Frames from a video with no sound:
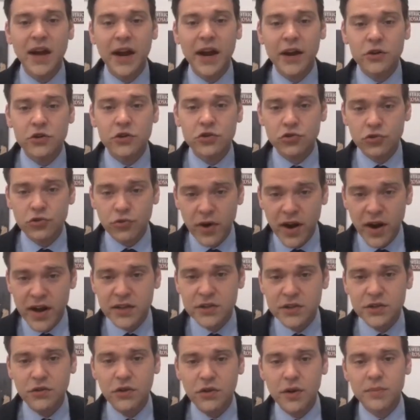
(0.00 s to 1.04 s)

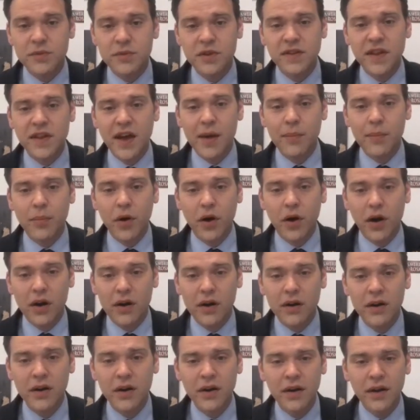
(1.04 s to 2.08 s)
transcript at that
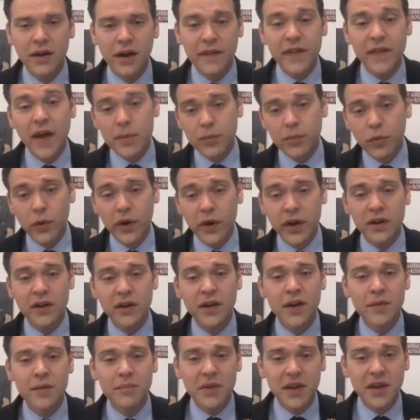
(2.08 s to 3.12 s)
point,
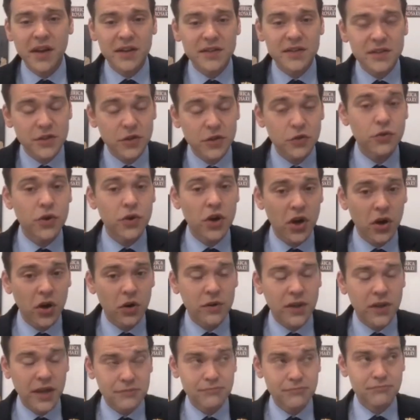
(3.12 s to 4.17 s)
because you know
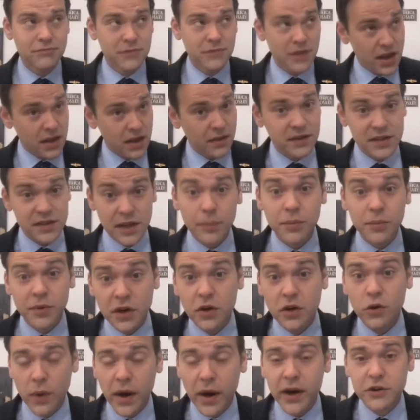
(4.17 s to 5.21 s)
that, hey, the deputy
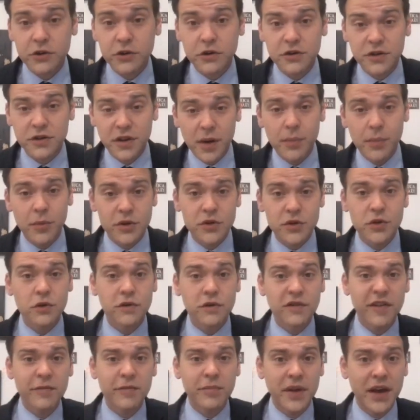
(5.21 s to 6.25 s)
director, the number 2 of
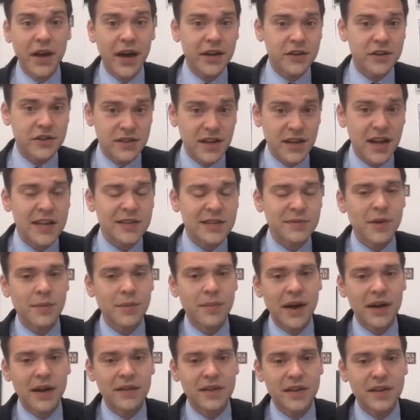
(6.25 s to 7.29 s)
FBI, just asked me
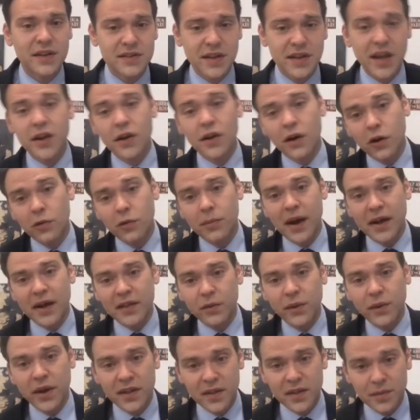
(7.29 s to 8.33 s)
about this, and oh, by the
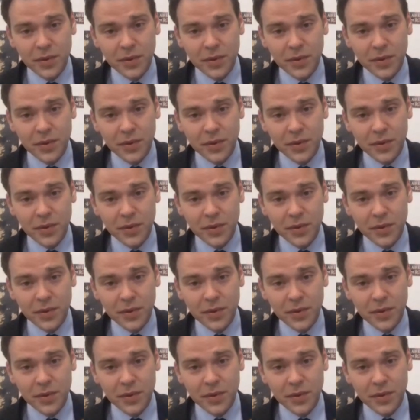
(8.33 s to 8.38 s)
way,